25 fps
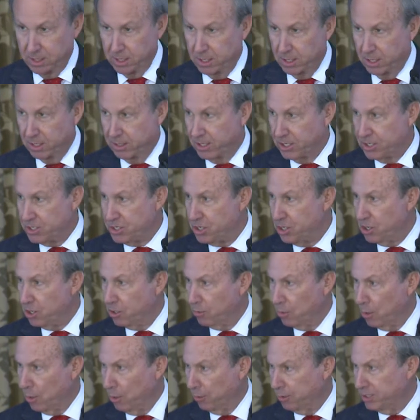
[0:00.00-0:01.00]
This year
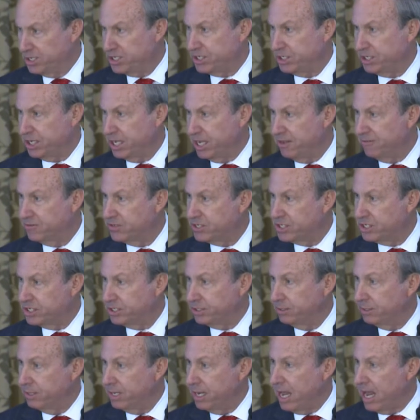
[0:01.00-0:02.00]
we'll receive
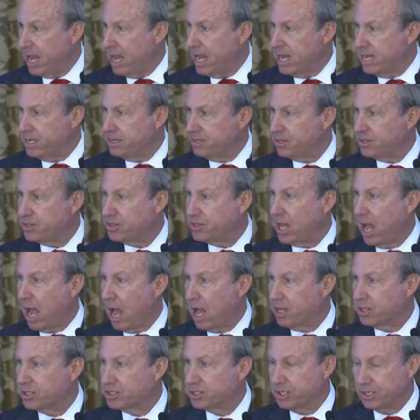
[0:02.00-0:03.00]

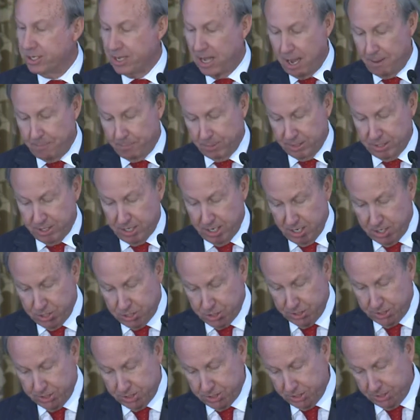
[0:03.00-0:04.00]
8,000
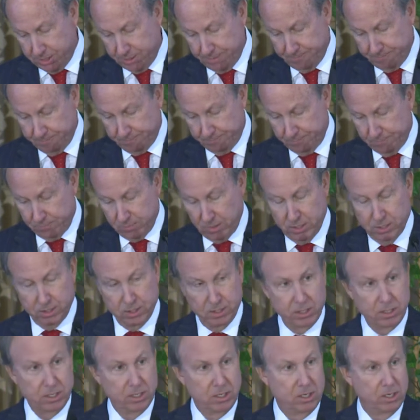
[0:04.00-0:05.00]
applications
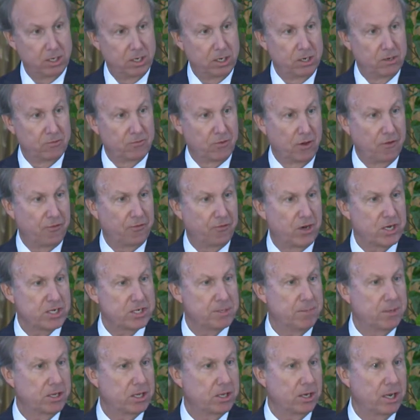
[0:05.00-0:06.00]
for a
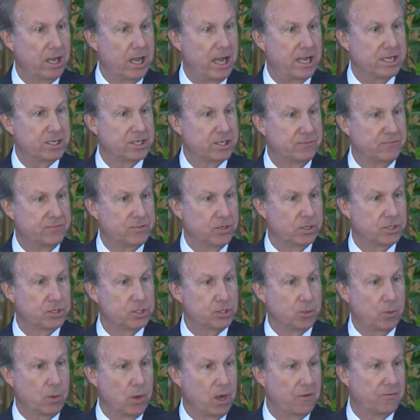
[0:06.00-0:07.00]
freshman class of
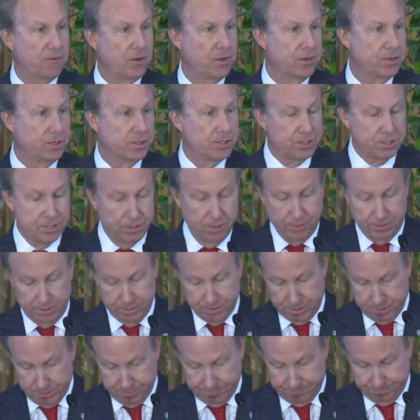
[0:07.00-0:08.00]
just 1,200 students.